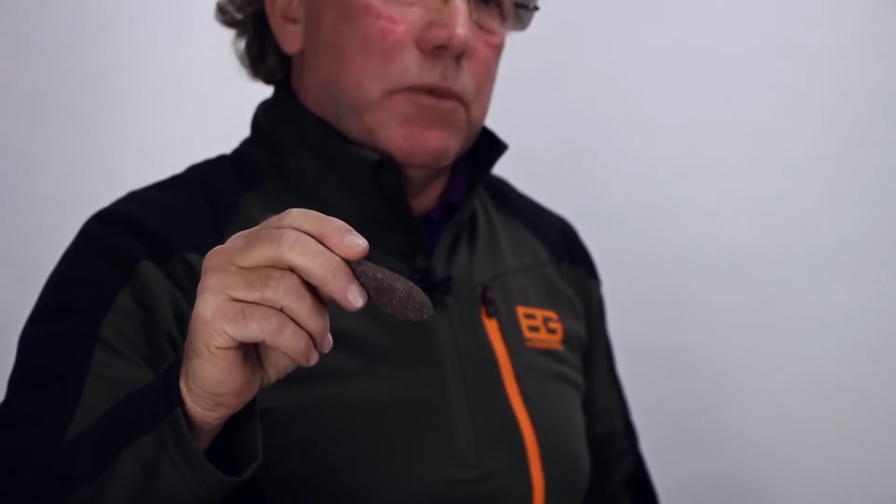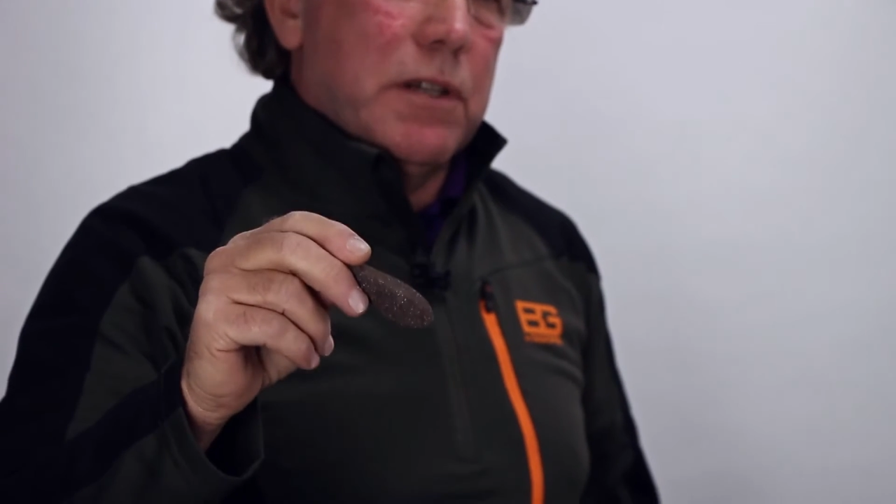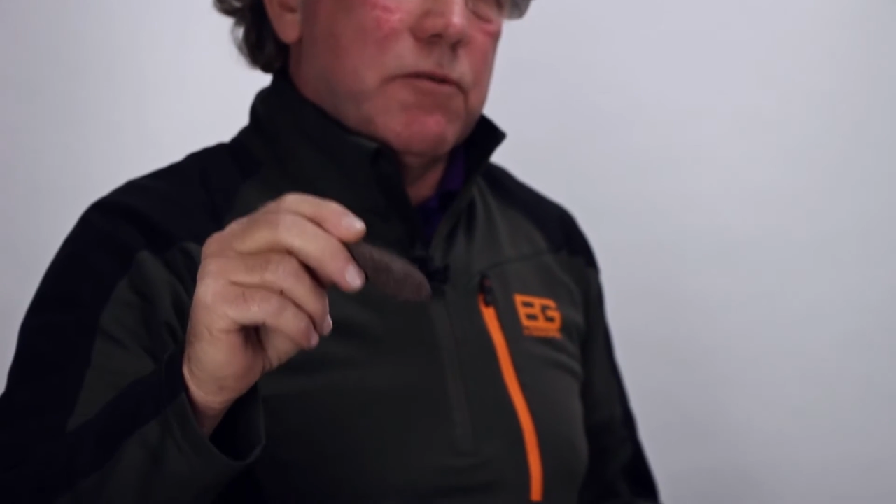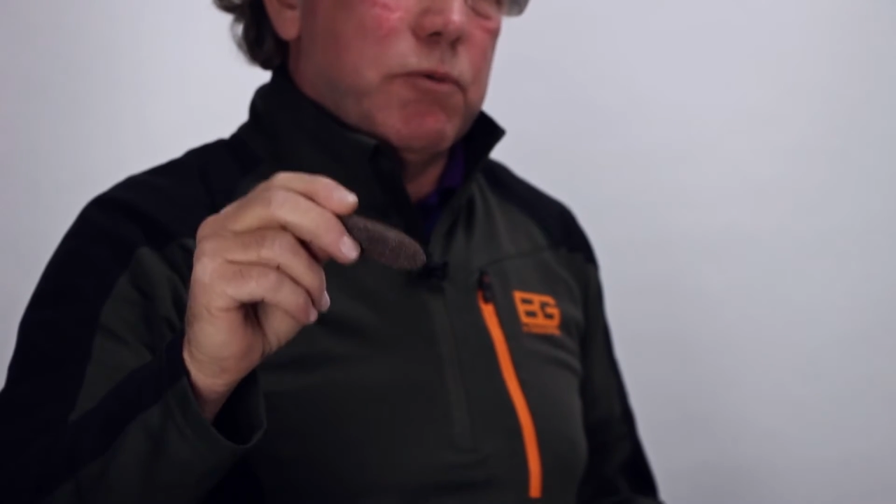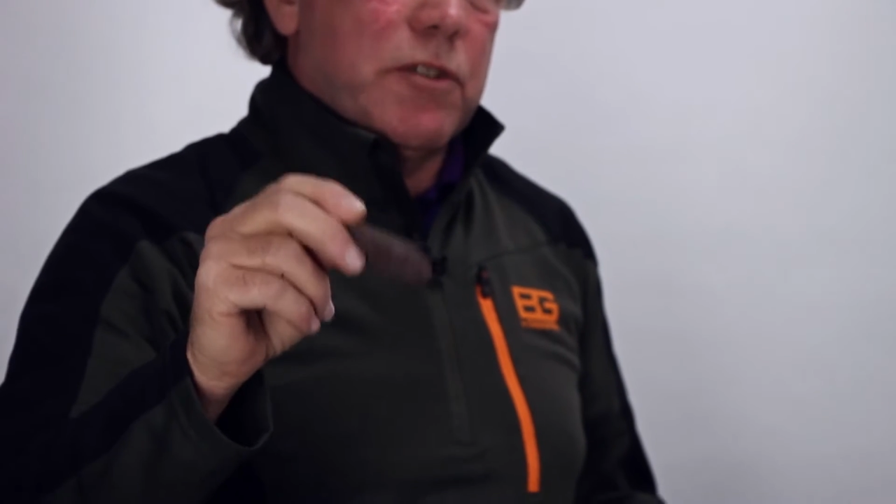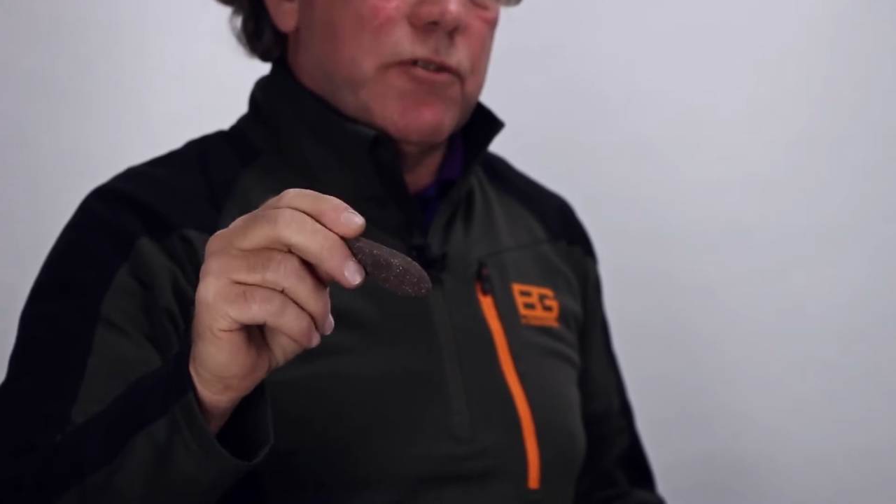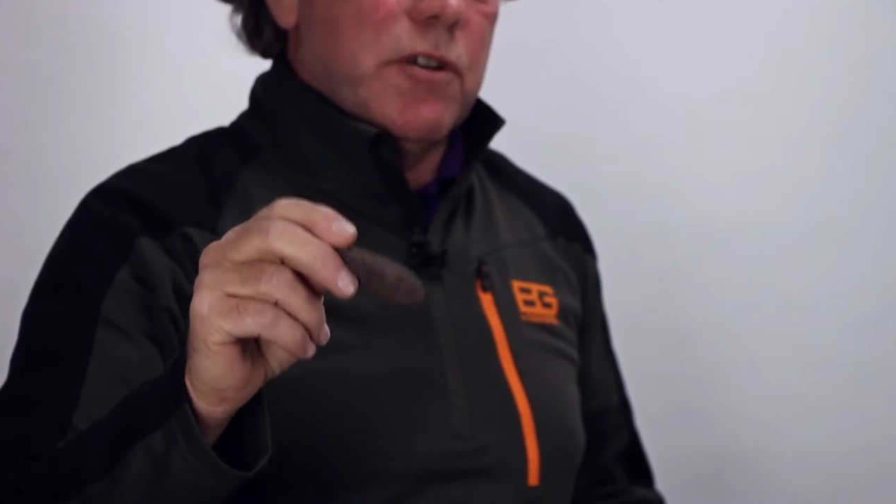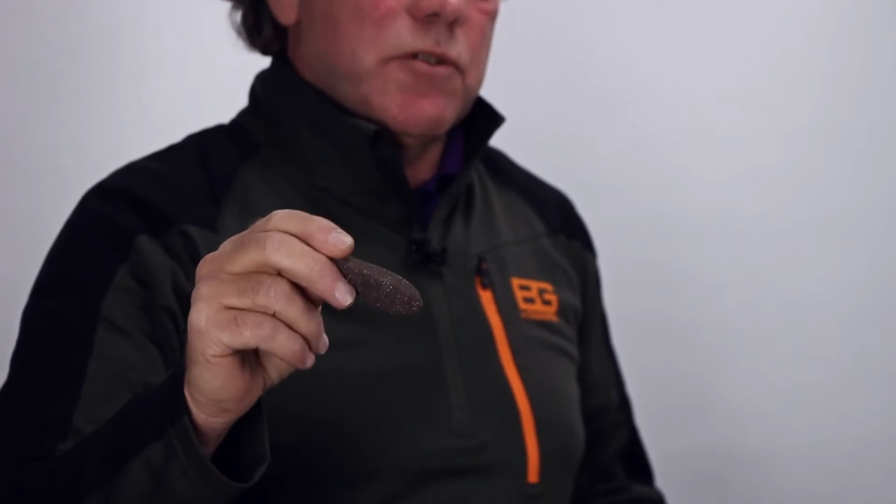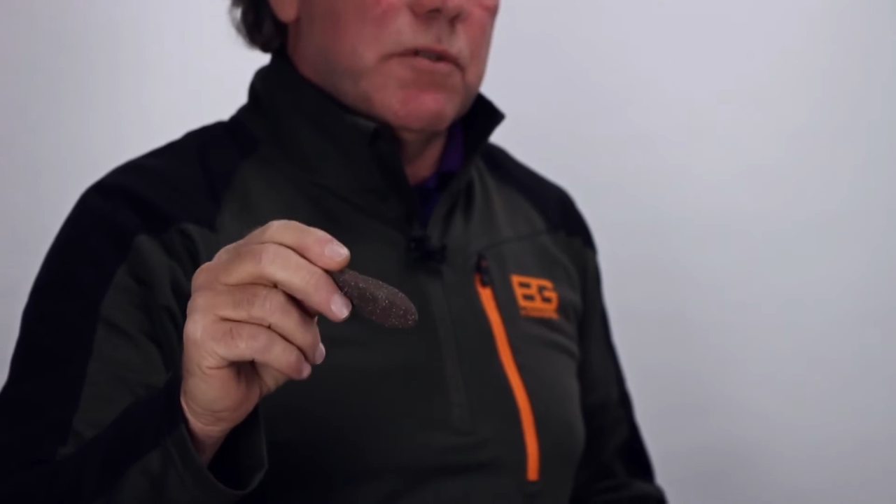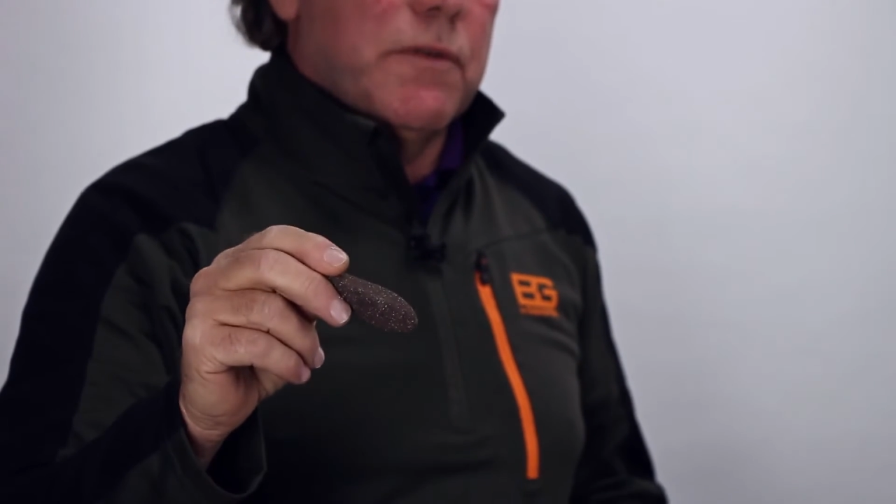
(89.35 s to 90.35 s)
we're
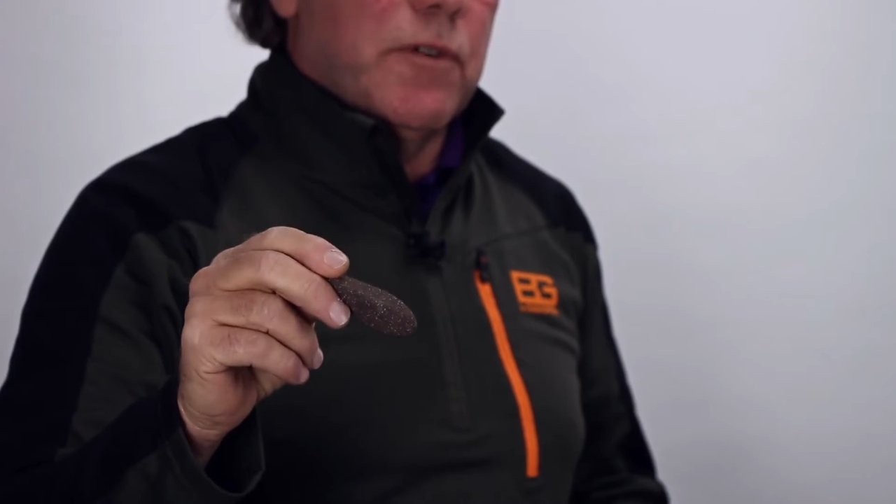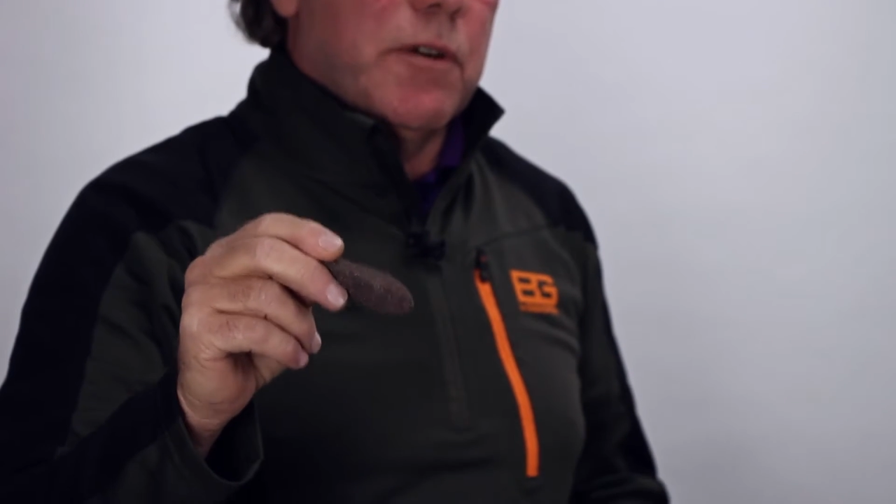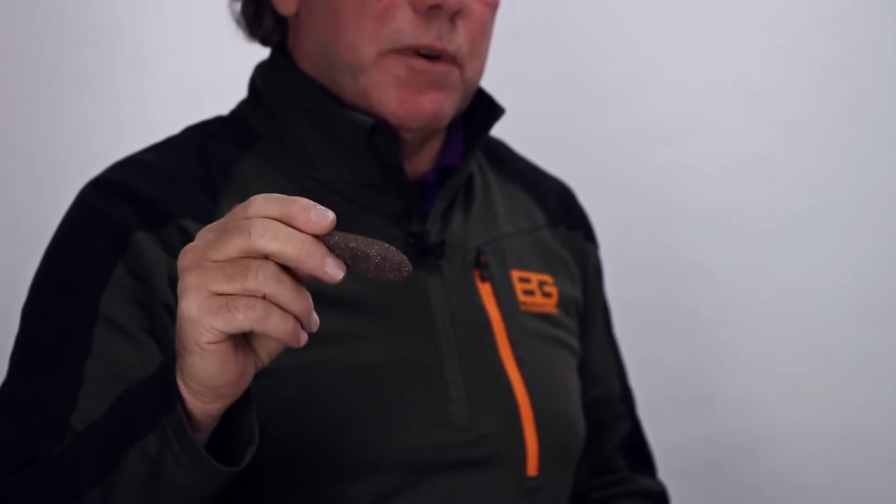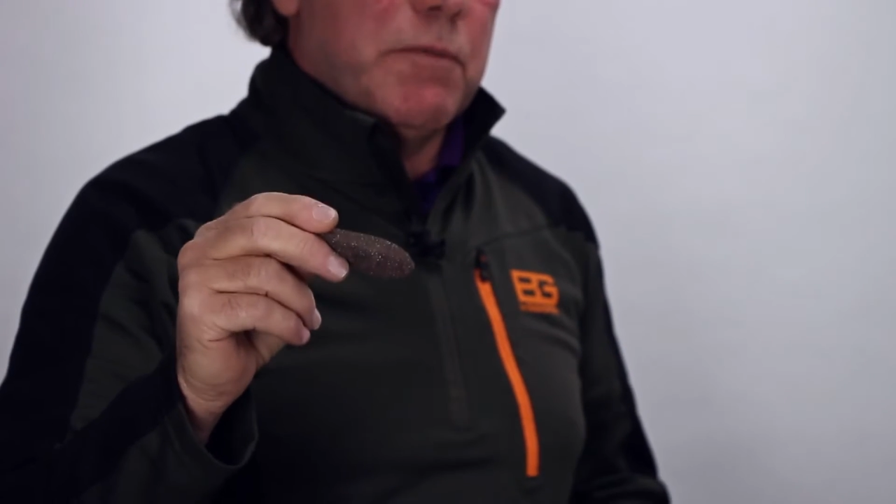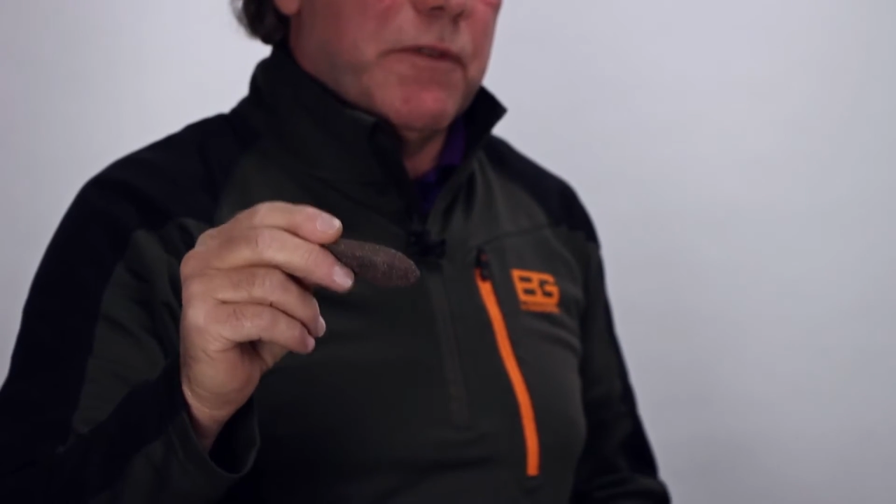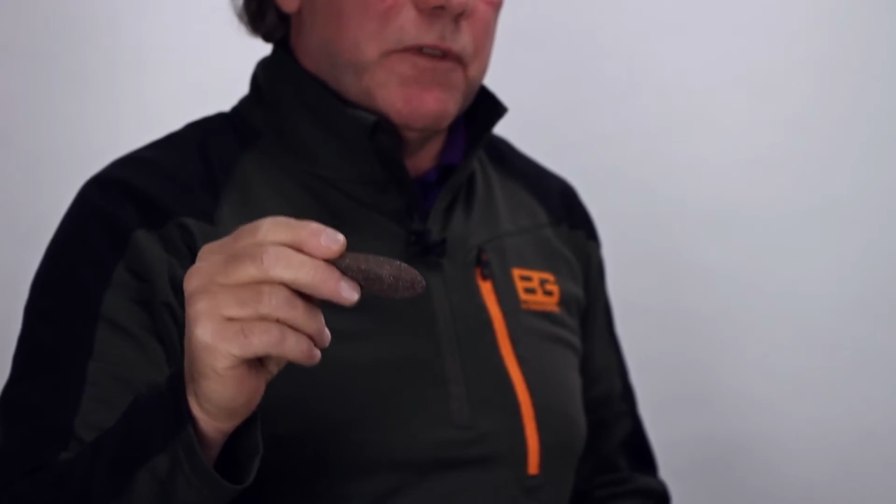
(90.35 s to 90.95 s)
trying to avoid when we're